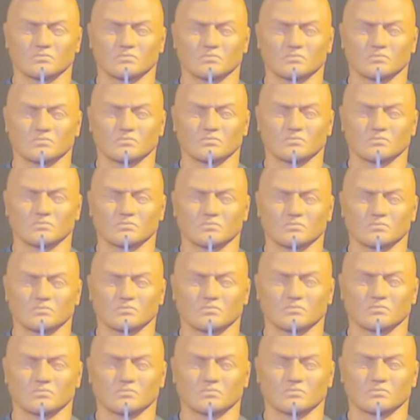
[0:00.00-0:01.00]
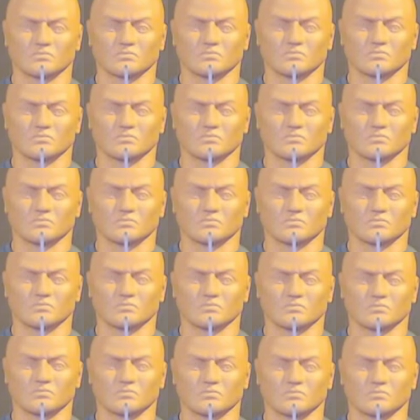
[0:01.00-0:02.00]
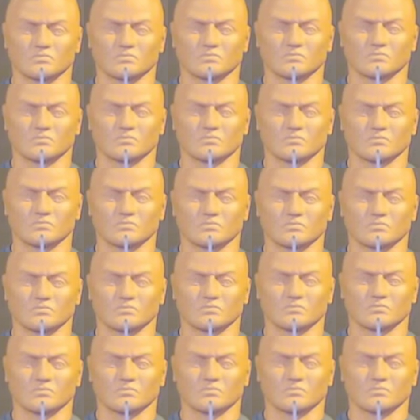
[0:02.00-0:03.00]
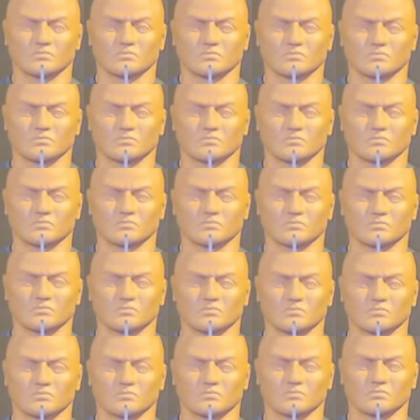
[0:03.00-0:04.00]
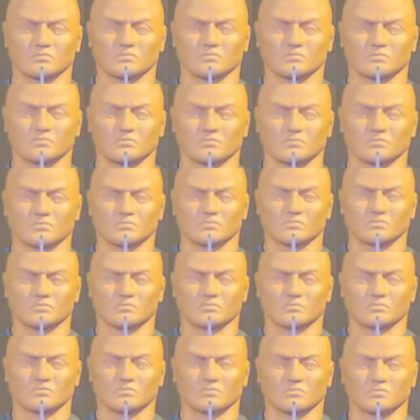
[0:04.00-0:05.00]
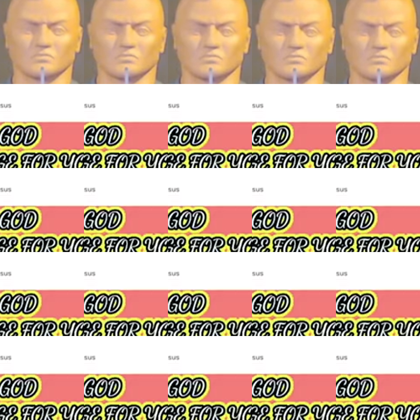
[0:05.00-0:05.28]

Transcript: (silent)